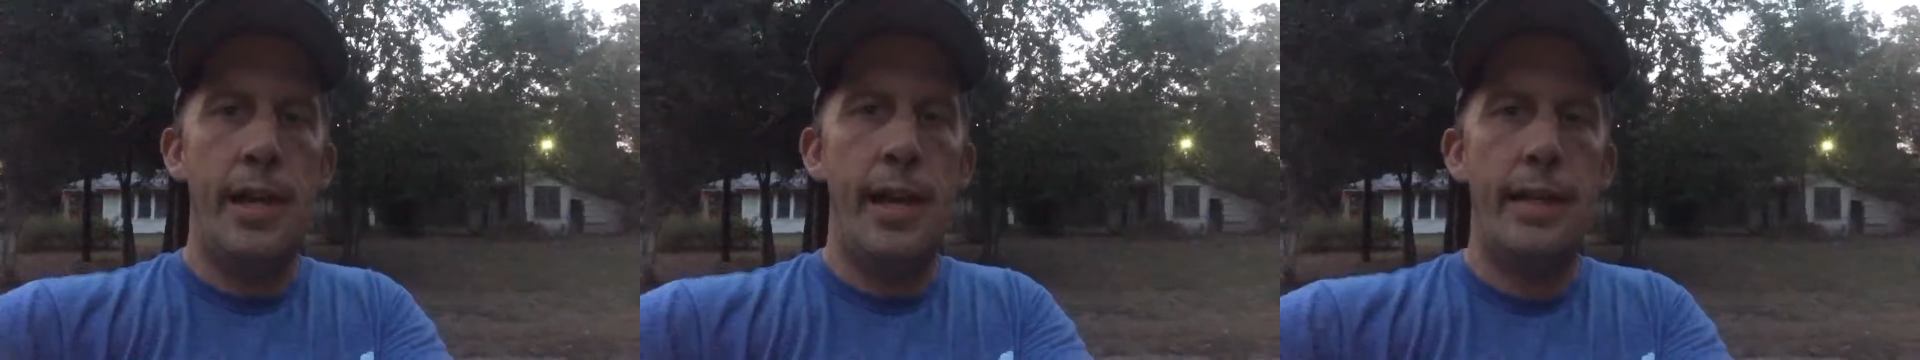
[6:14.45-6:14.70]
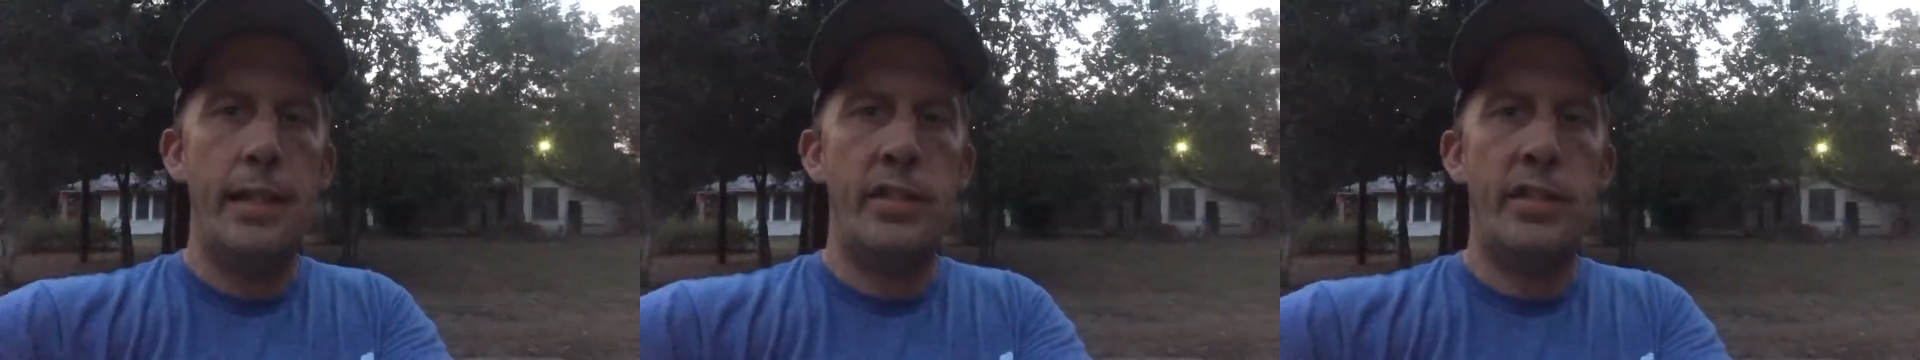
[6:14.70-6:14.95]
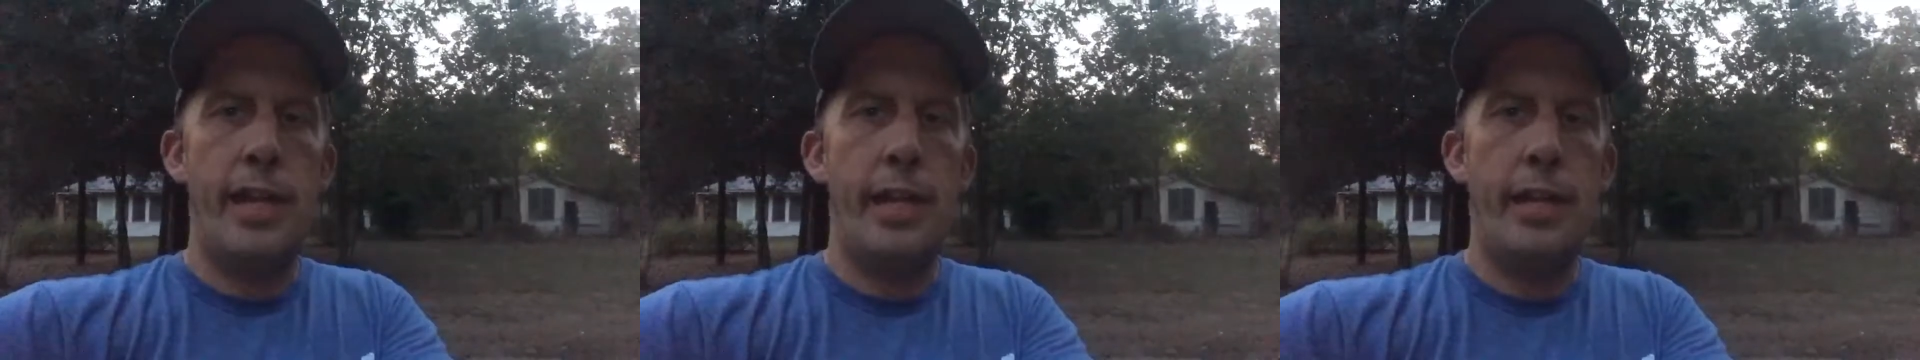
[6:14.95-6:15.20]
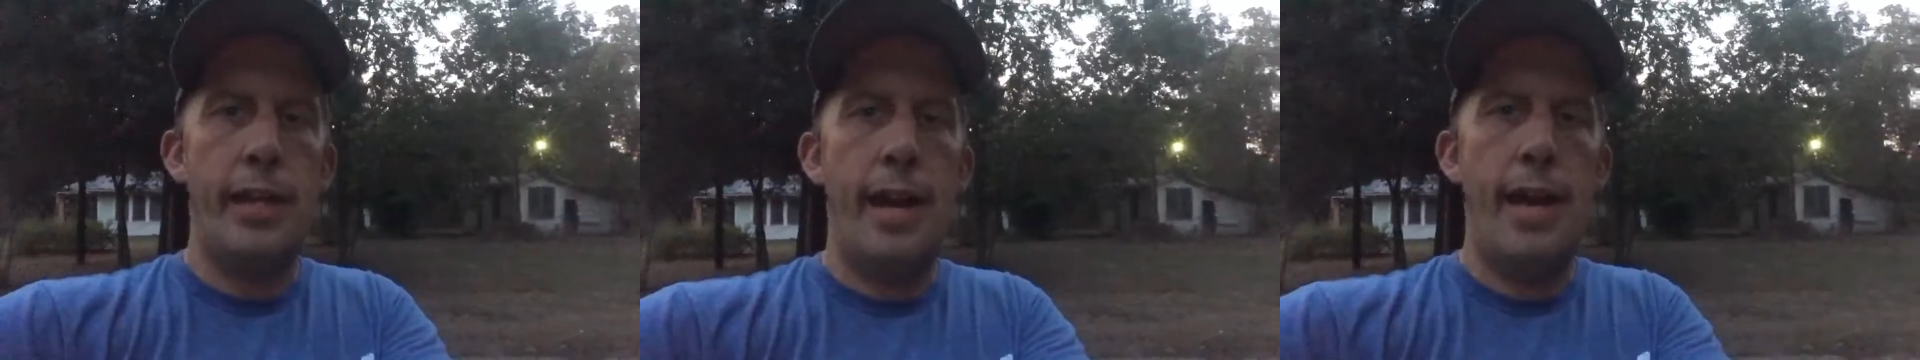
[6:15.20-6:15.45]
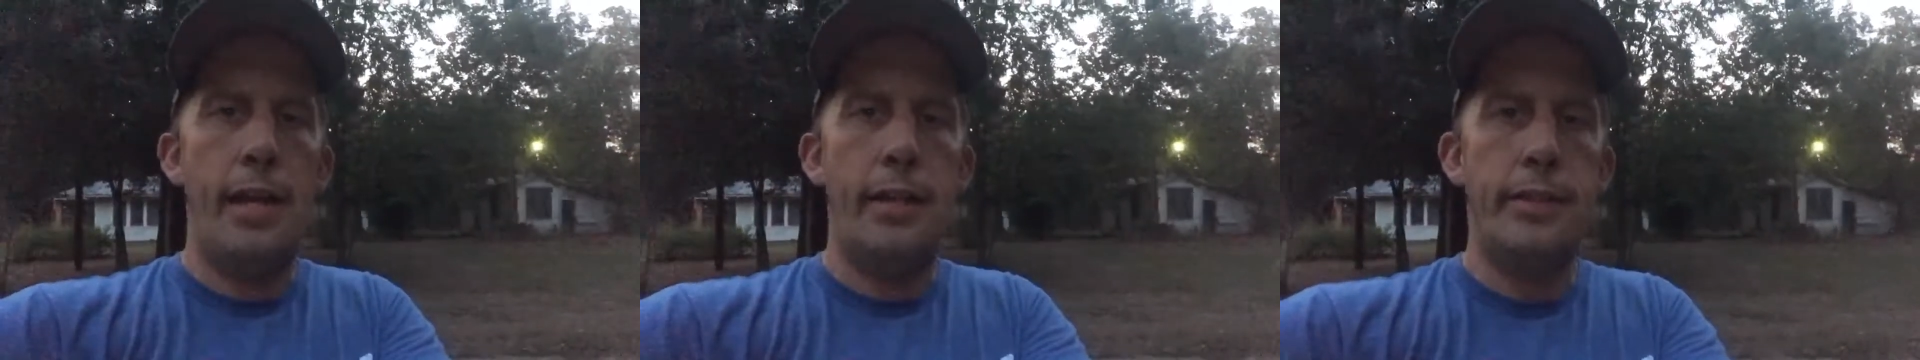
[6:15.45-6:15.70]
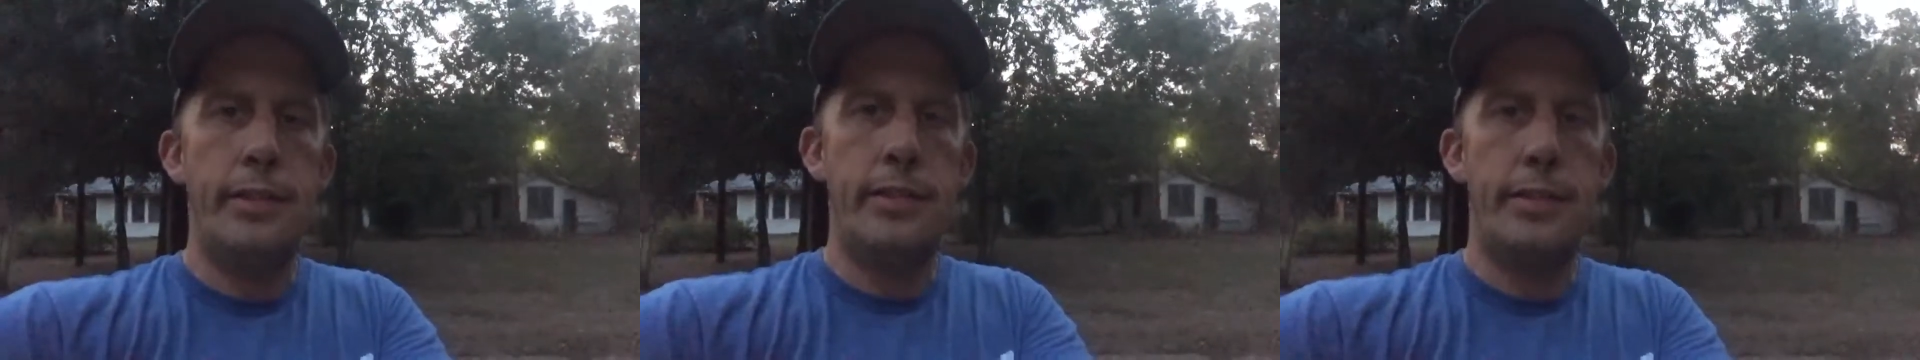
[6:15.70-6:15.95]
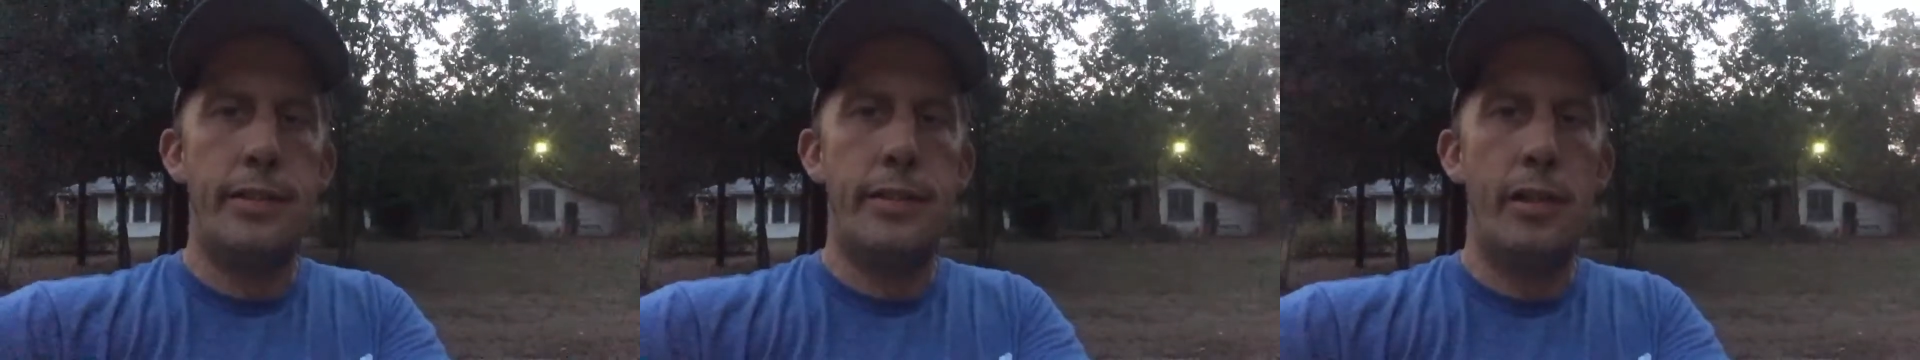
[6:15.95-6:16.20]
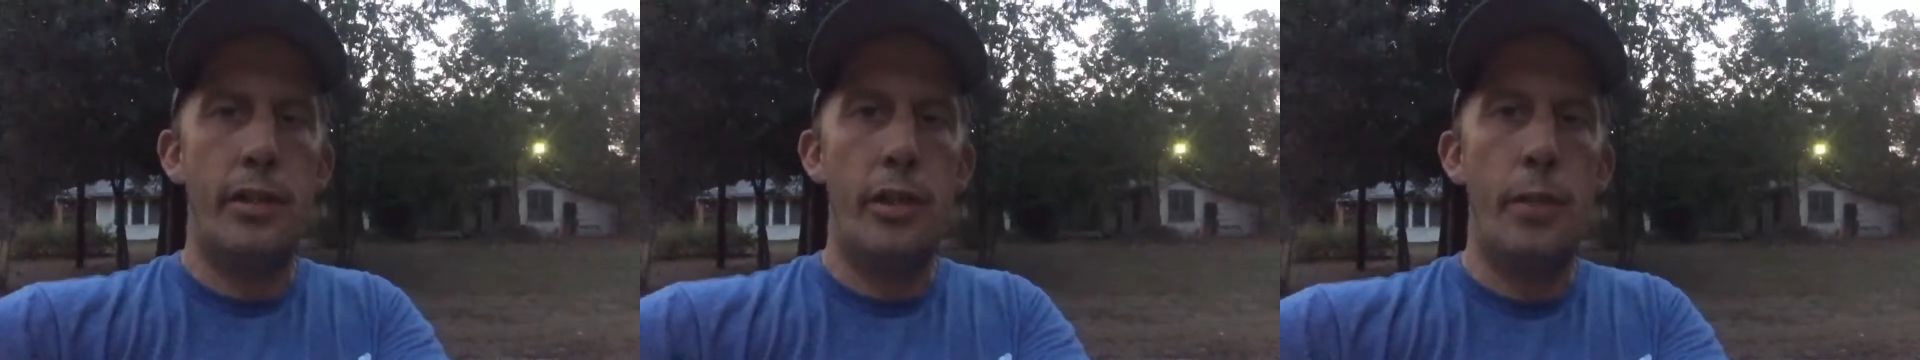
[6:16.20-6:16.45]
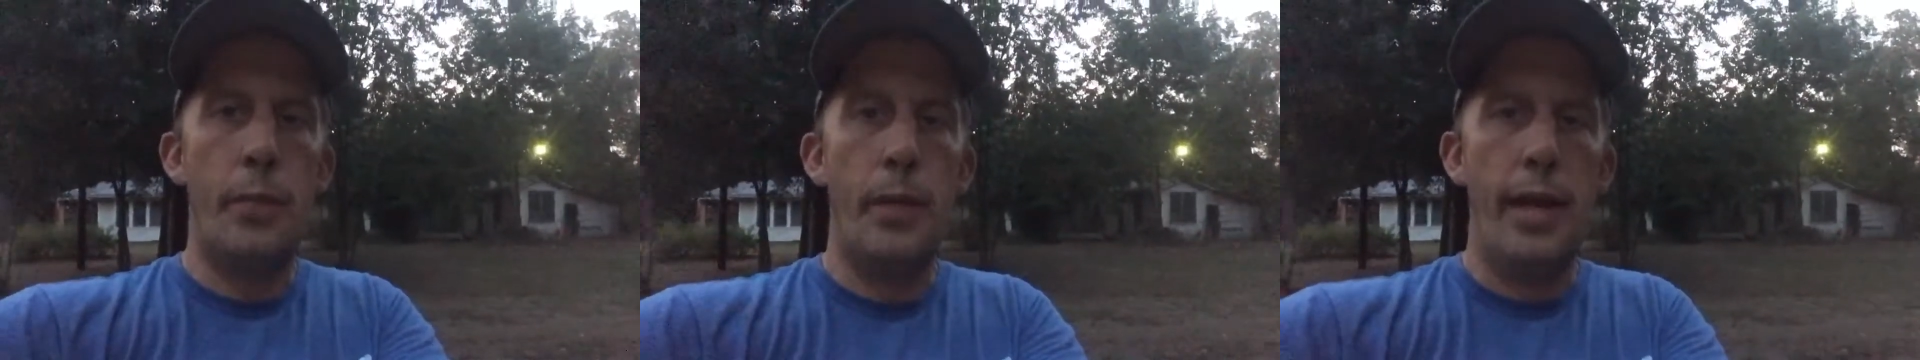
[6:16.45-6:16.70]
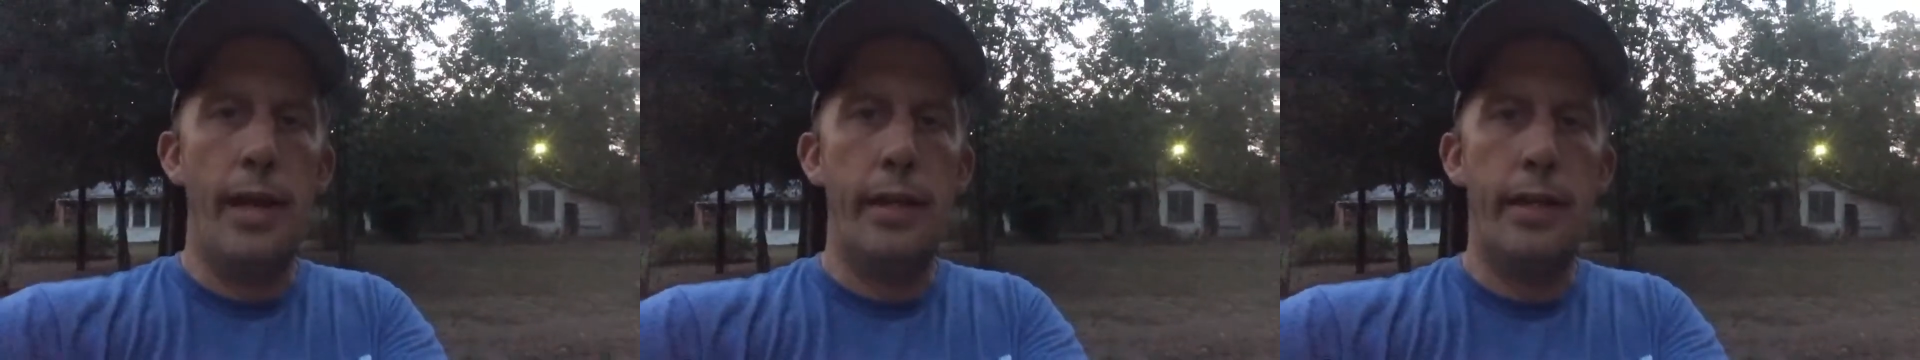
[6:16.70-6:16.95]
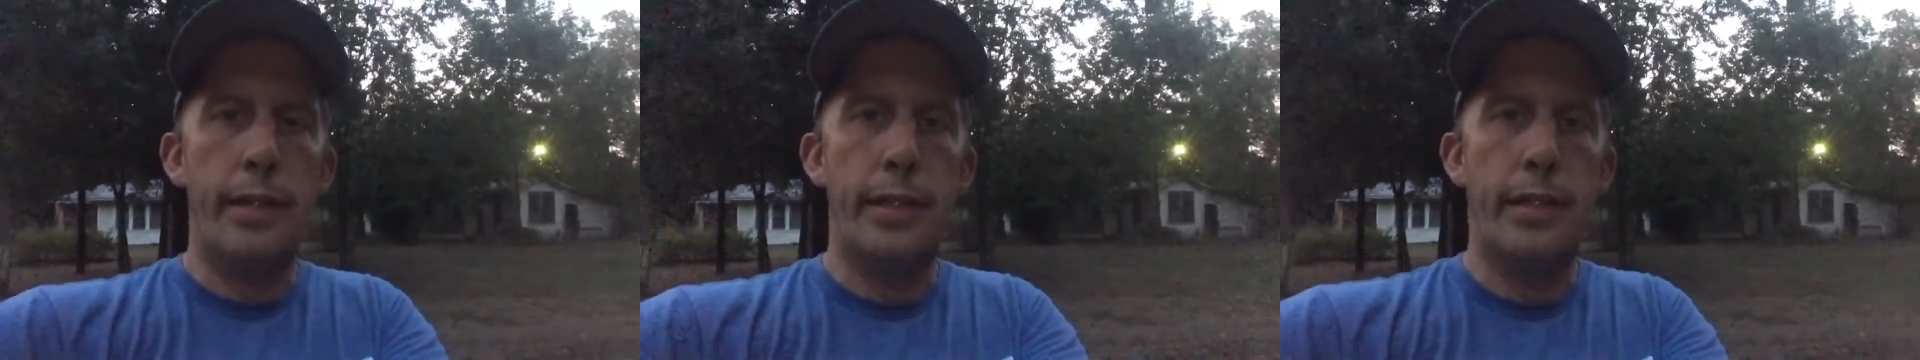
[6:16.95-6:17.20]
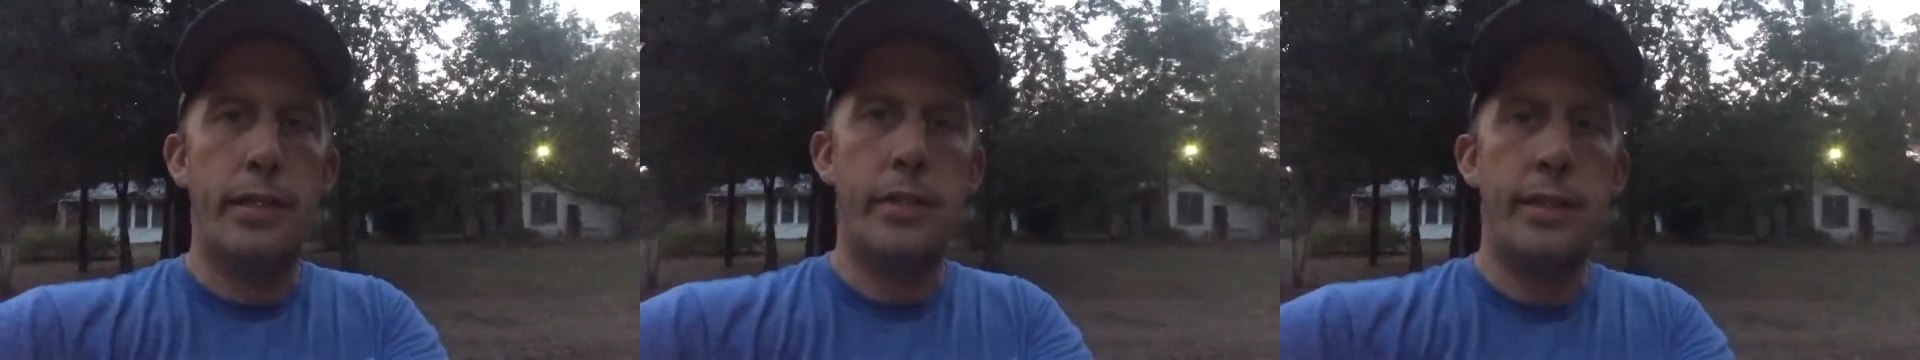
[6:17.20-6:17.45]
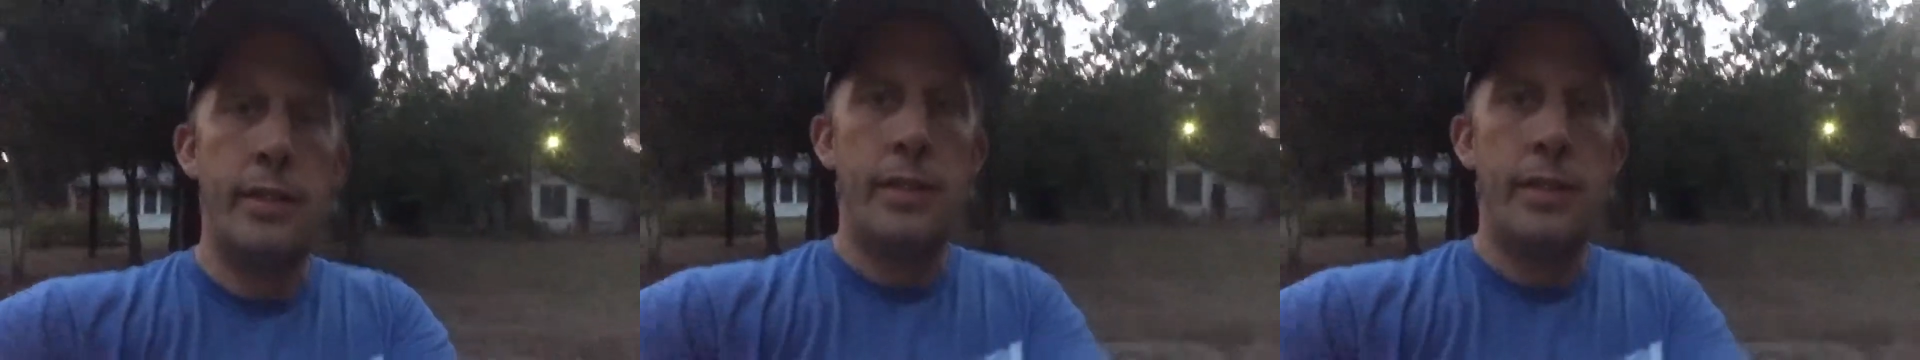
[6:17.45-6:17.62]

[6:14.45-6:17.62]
Aggie's down in Allen, or up in Allen, I guess